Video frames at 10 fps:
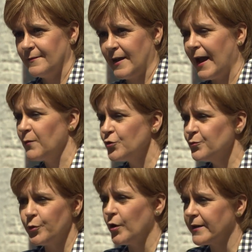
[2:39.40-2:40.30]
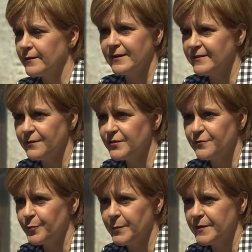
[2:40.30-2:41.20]
I, I wouldn't put a Conservative
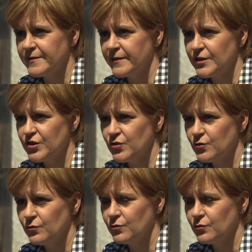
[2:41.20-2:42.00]
Prime Minister into